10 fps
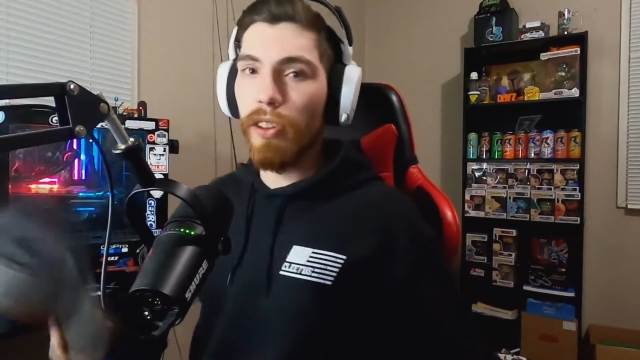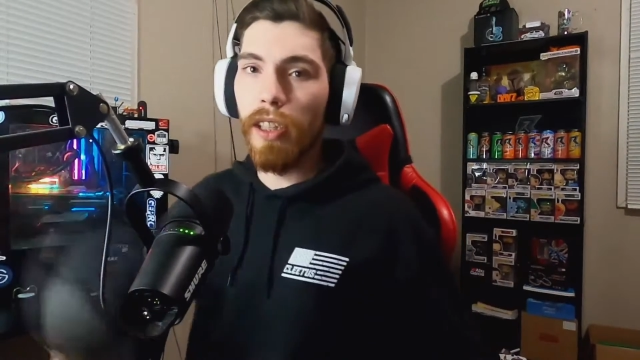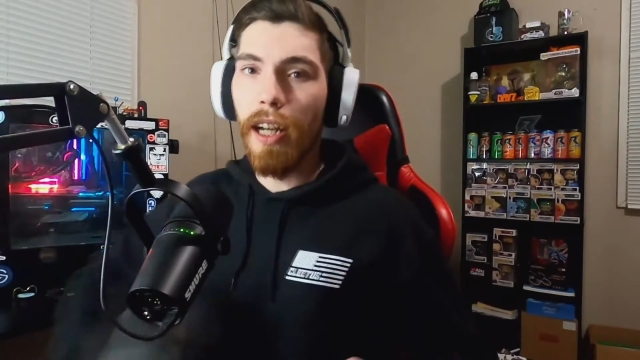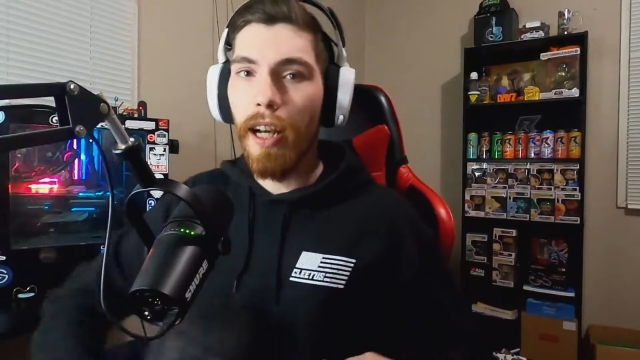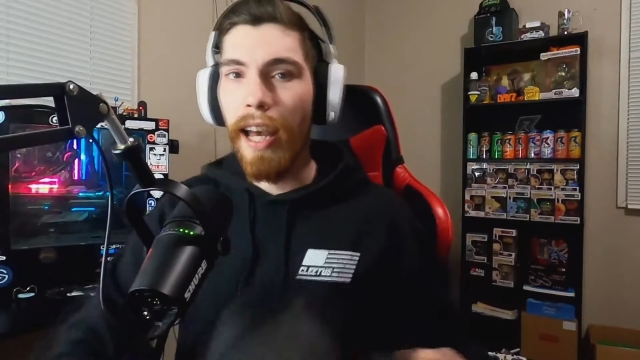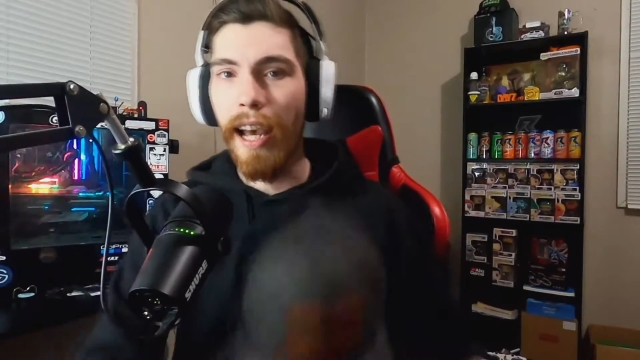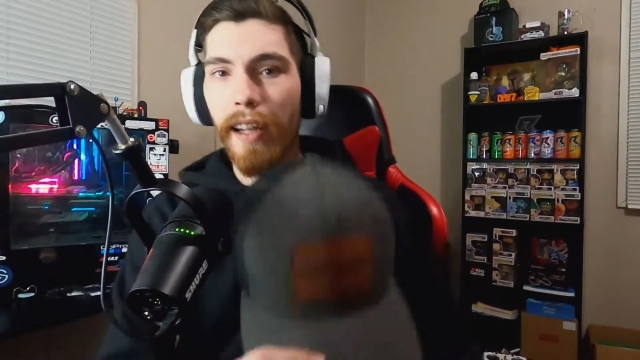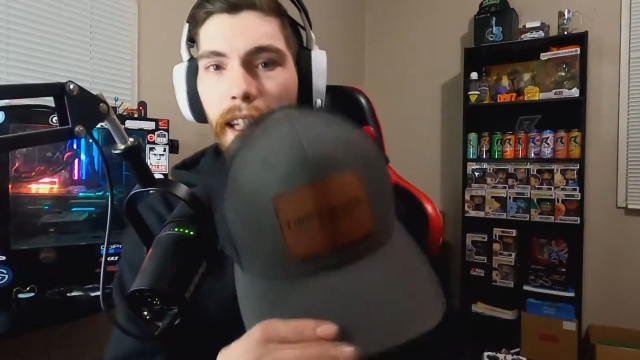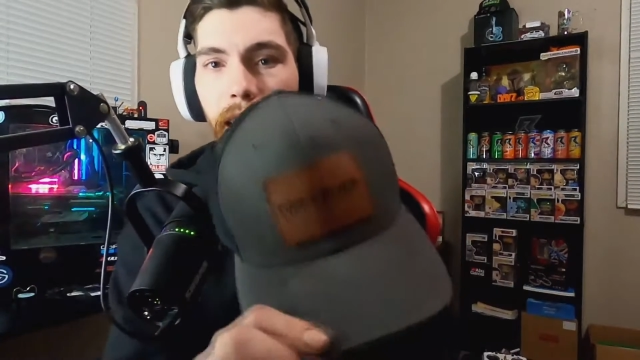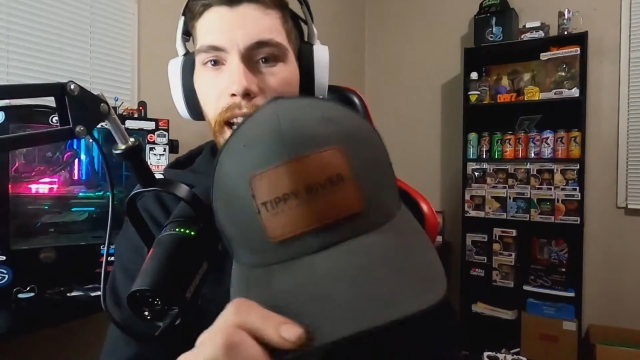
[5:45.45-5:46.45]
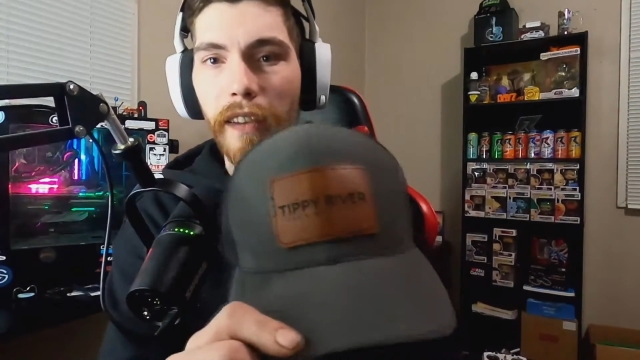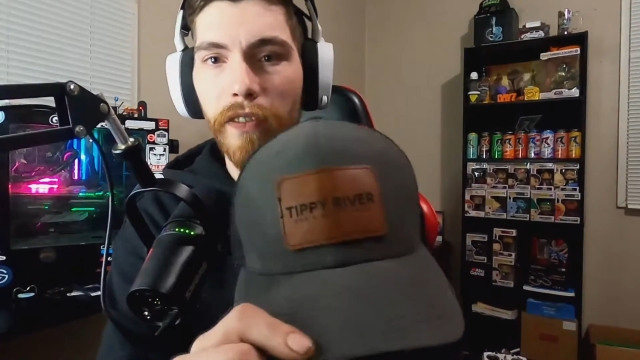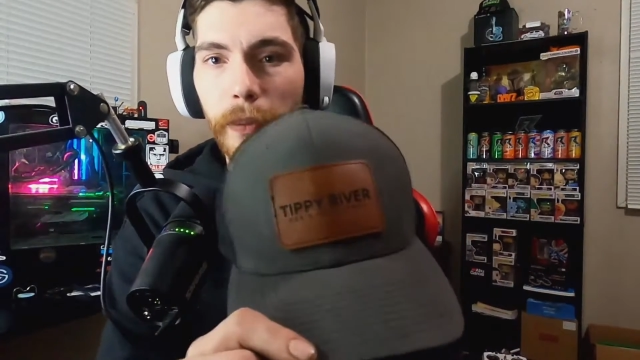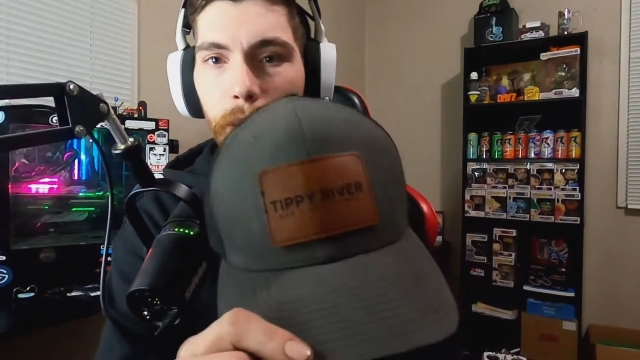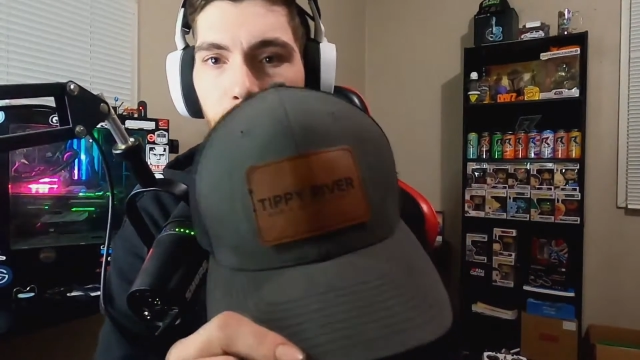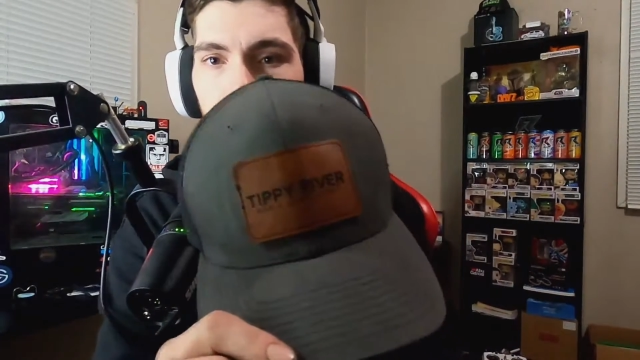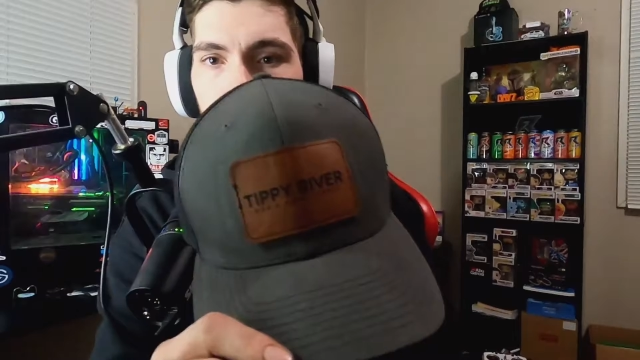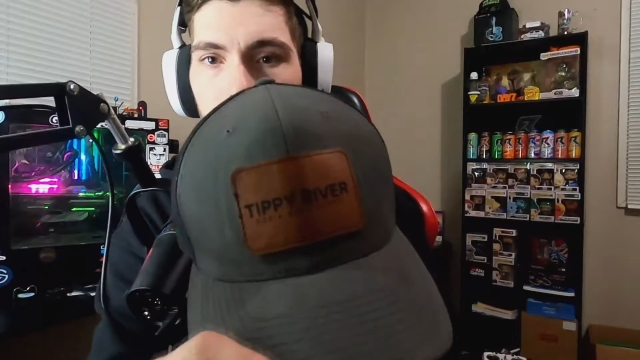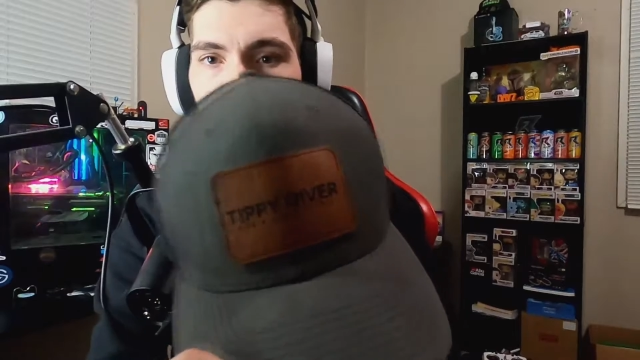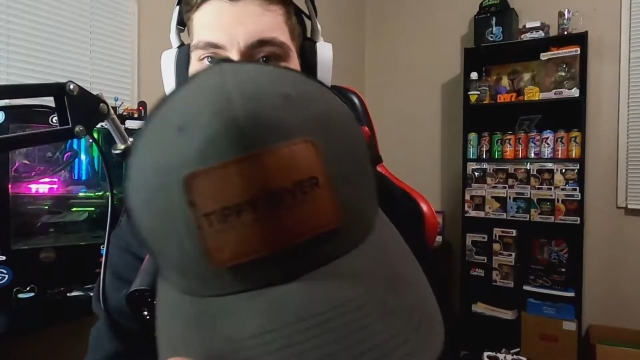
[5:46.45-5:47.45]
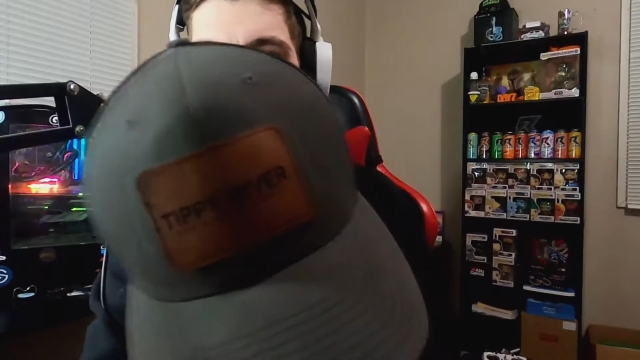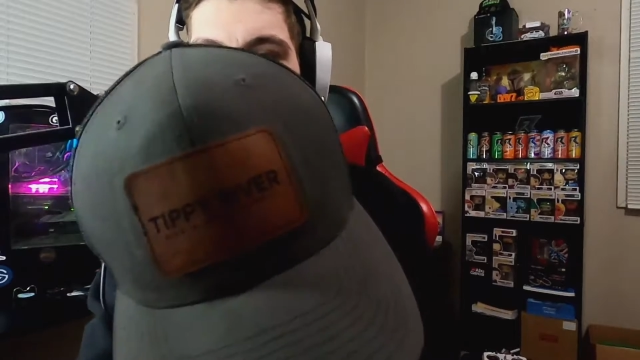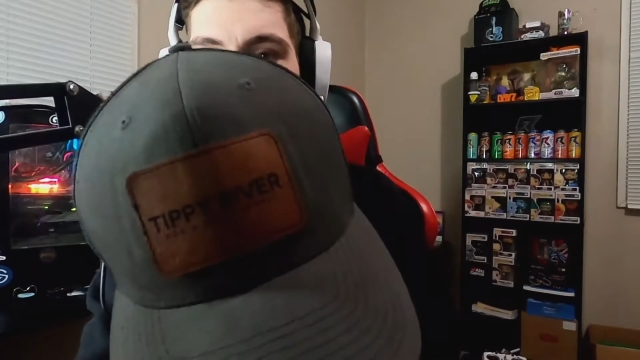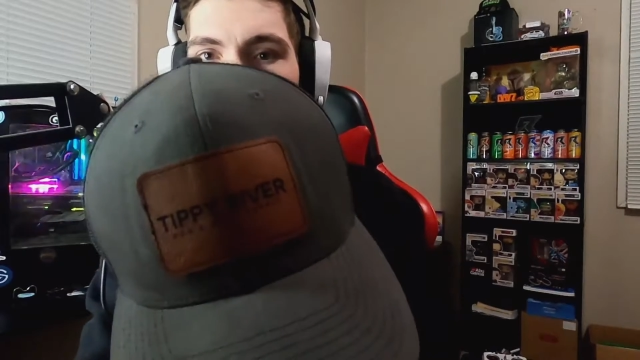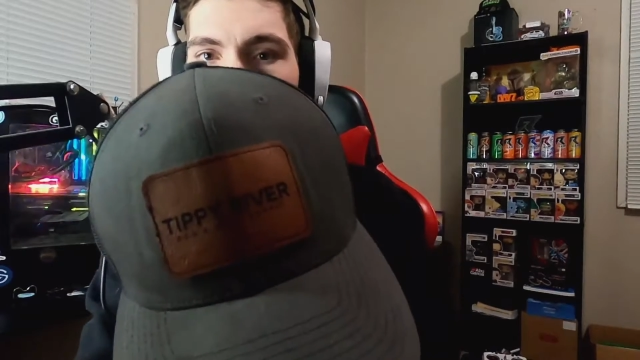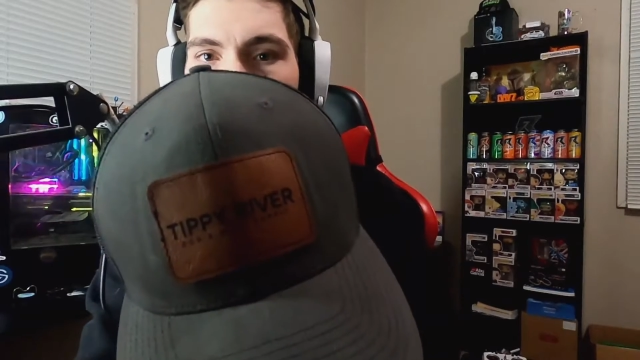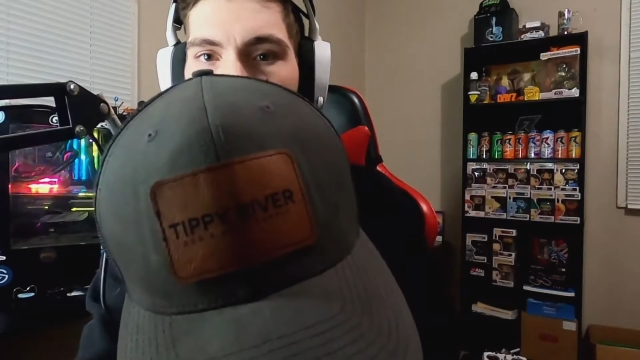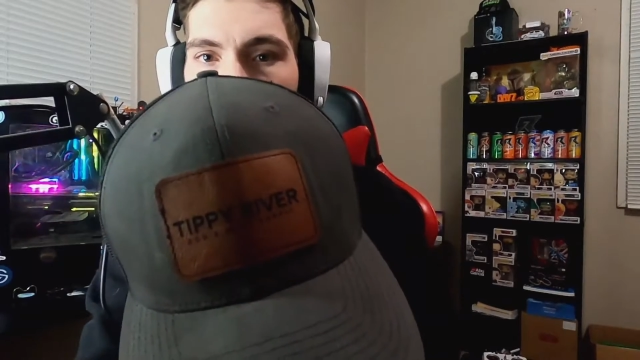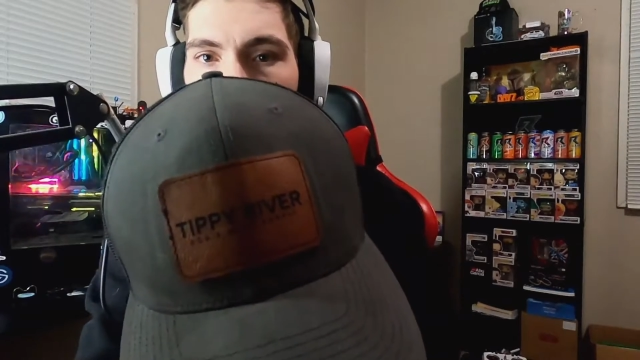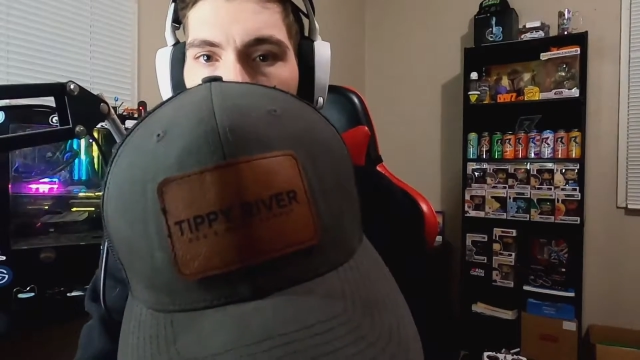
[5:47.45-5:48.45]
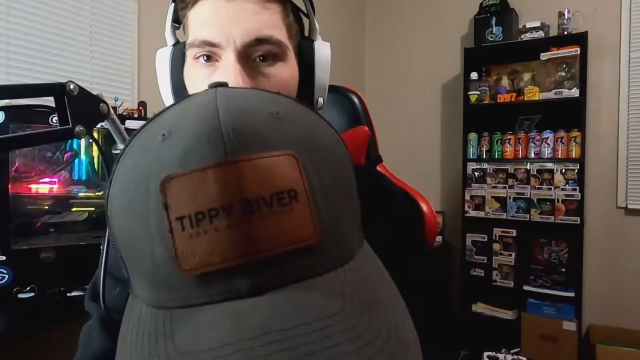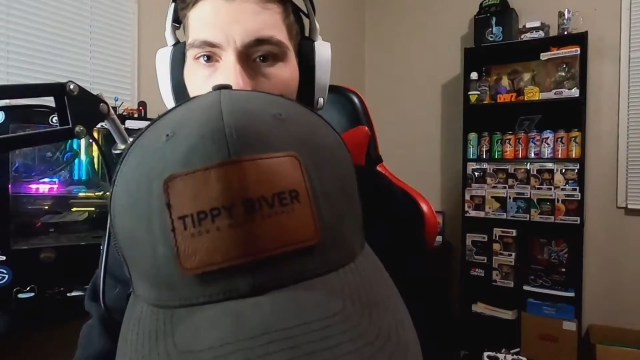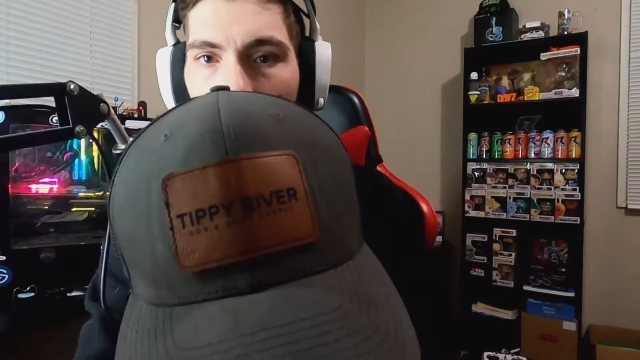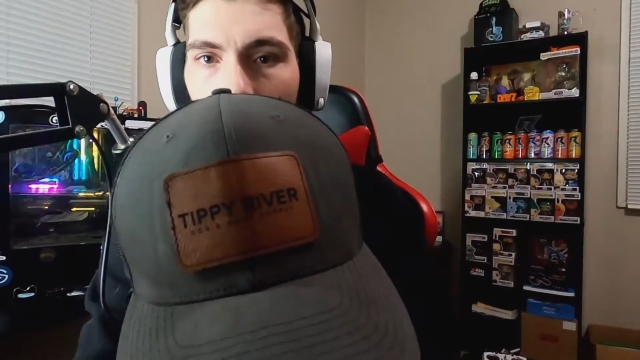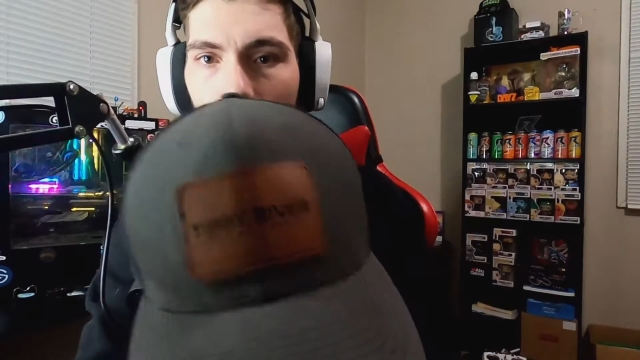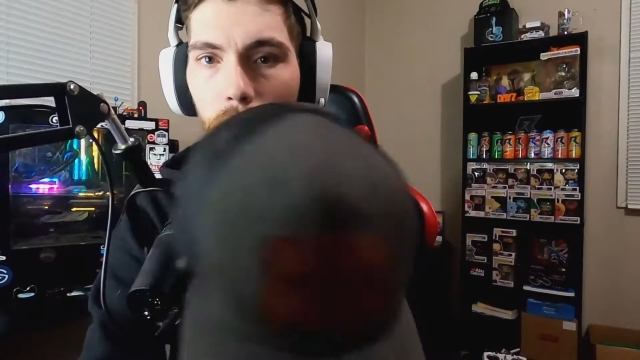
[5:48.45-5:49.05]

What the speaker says: a hat that I have from them. This is my local